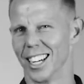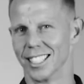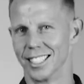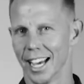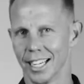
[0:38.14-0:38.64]

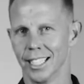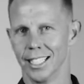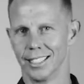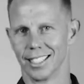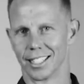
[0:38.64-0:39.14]

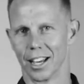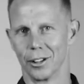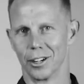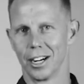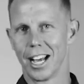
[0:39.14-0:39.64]
identity
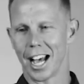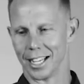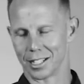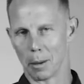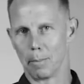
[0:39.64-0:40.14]
together
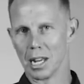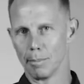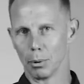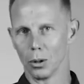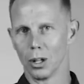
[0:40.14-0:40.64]
as the
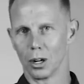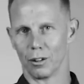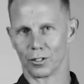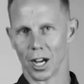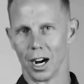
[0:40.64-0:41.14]
people
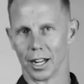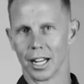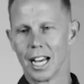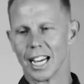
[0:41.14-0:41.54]
of God.